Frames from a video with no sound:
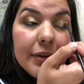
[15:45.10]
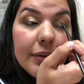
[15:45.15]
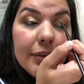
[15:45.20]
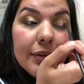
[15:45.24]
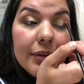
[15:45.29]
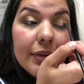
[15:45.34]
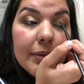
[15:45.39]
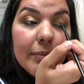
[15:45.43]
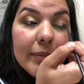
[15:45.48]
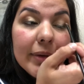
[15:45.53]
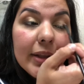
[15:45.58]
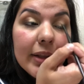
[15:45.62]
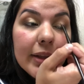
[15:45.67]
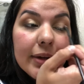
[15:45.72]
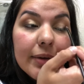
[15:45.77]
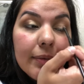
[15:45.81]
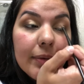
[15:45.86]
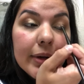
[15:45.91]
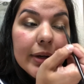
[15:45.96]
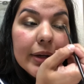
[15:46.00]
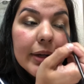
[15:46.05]
see my
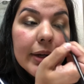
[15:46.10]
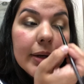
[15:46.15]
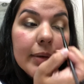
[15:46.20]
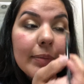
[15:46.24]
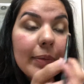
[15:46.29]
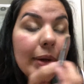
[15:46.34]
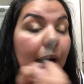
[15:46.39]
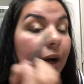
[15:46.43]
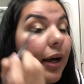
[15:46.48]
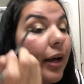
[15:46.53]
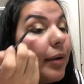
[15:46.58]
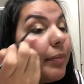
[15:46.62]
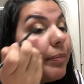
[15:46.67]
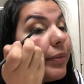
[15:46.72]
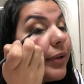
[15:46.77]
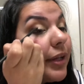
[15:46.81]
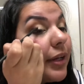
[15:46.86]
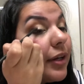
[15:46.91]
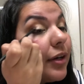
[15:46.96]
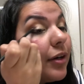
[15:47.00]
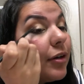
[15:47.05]
little one come up,
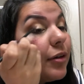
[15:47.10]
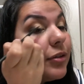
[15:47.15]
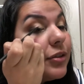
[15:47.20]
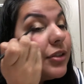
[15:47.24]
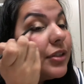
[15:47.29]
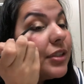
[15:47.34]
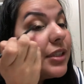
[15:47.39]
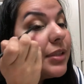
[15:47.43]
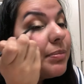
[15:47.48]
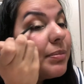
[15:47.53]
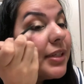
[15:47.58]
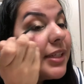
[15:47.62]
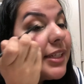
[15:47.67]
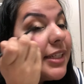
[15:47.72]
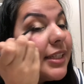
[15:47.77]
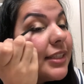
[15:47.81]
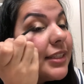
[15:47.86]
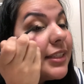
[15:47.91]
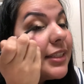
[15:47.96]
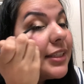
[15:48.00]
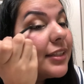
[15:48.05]
you know, just
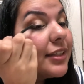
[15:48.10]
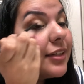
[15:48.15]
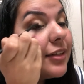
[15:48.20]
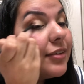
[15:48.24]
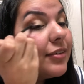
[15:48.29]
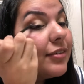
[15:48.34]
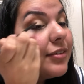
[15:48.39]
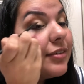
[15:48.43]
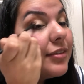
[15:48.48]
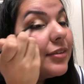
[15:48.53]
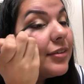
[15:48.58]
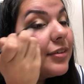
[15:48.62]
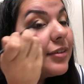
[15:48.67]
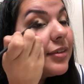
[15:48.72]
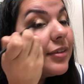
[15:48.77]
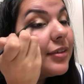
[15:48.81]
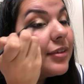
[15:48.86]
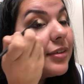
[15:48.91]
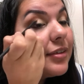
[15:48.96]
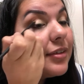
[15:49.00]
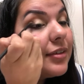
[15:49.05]
please, you know,
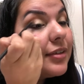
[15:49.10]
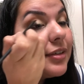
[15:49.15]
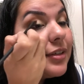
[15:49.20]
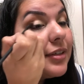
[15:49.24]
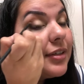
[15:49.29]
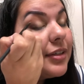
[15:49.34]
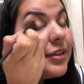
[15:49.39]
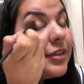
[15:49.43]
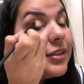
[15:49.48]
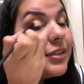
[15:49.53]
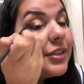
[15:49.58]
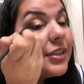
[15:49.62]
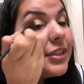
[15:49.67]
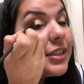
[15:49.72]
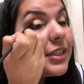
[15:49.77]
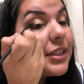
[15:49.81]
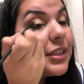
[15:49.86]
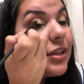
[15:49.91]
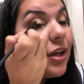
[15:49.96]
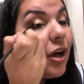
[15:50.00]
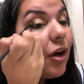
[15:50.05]

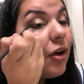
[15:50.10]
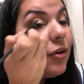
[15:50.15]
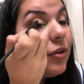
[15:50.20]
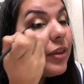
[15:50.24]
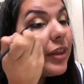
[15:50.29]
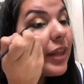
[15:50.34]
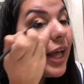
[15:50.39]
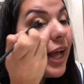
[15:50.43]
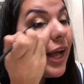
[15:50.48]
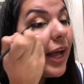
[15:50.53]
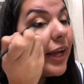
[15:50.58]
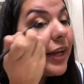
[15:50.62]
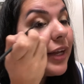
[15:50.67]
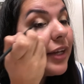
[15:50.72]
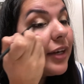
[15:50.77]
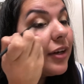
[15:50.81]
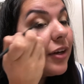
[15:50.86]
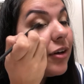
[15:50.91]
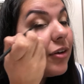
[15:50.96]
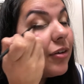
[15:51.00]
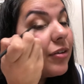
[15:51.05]
just know that, you
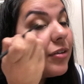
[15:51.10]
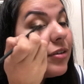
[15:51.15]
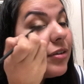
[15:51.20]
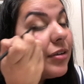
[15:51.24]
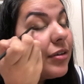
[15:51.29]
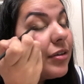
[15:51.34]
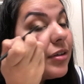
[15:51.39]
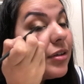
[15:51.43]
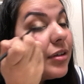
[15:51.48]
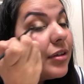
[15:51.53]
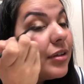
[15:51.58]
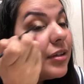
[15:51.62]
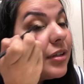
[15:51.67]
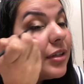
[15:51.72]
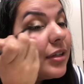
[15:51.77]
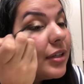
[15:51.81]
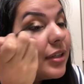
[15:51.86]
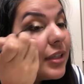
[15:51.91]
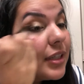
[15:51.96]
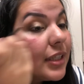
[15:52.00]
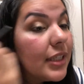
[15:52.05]
know,
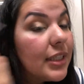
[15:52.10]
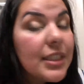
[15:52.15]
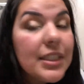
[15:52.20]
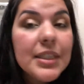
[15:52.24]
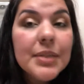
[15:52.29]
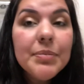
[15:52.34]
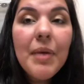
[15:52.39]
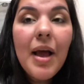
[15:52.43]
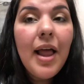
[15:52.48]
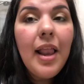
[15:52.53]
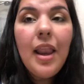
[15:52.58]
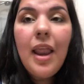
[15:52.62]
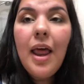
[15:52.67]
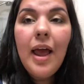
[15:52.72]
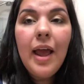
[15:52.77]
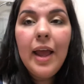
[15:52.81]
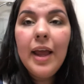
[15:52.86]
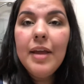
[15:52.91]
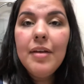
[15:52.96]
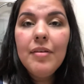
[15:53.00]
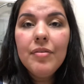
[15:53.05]
this is my
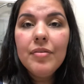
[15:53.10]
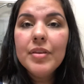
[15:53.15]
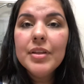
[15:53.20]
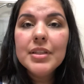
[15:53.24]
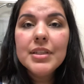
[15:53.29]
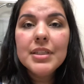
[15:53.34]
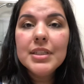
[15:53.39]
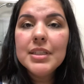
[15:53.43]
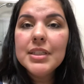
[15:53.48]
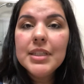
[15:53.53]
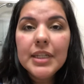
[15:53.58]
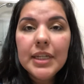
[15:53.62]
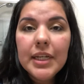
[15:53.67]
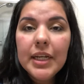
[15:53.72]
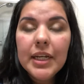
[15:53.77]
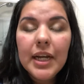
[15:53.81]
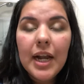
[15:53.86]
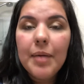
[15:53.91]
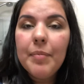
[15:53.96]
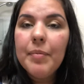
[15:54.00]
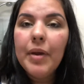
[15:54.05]
life. This is it.
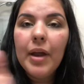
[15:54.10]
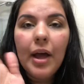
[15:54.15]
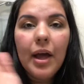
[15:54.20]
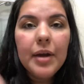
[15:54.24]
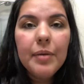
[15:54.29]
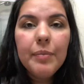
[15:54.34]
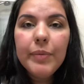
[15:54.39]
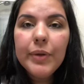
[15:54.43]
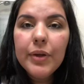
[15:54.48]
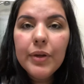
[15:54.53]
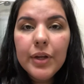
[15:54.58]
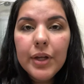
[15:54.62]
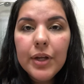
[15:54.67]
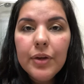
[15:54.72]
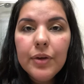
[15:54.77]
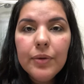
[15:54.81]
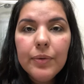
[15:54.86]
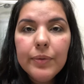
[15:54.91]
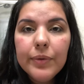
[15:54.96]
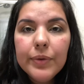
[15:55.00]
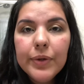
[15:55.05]
I'm not a beauty
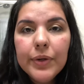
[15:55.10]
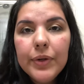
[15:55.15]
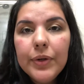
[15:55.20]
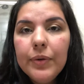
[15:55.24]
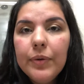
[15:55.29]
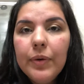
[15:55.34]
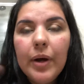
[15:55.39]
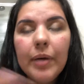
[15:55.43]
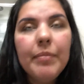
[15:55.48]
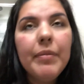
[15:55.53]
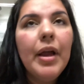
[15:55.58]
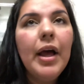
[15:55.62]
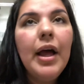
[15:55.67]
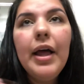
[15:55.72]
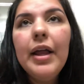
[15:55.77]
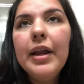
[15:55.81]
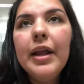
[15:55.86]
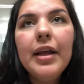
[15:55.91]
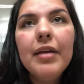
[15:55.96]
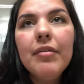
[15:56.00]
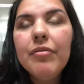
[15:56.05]
guru. I'm
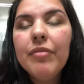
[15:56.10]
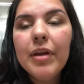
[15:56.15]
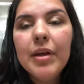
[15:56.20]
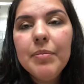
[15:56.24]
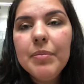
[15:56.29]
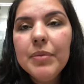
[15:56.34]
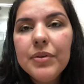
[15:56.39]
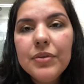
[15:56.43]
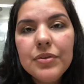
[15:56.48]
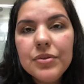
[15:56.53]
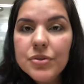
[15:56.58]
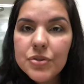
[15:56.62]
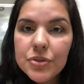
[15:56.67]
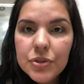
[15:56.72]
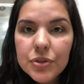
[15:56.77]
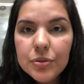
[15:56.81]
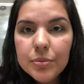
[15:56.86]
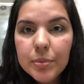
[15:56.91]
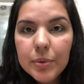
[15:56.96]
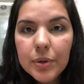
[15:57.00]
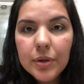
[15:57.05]
not a famous
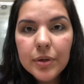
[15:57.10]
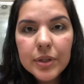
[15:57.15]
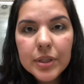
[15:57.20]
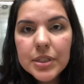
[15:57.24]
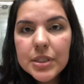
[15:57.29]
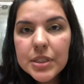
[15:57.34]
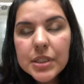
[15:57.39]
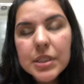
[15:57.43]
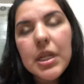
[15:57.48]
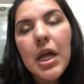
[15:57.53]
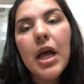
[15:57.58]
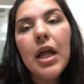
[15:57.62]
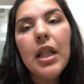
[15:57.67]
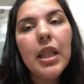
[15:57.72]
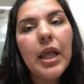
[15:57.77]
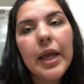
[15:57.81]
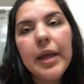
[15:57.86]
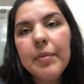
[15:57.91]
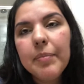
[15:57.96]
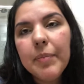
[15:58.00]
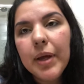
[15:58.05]
YouTuber. This is not
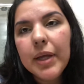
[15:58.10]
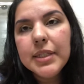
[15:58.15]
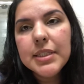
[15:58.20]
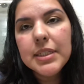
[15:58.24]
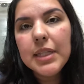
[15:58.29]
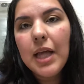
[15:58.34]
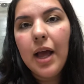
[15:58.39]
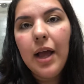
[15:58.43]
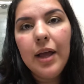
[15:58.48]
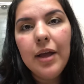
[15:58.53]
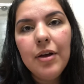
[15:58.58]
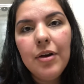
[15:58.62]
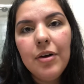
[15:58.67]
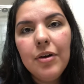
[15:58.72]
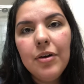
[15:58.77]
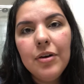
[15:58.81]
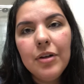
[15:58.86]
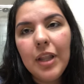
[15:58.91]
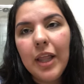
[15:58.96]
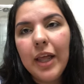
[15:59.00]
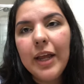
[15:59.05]
like my
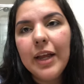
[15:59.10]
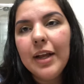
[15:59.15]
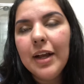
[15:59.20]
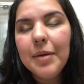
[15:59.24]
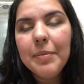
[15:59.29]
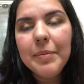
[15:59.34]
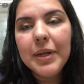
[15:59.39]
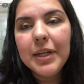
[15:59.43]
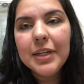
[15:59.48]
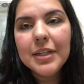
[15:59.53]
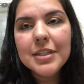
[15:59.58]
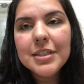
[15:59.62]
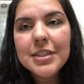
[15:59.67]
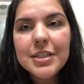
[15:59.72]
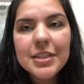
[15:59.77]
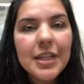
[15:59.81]
style. Like, I mean, it's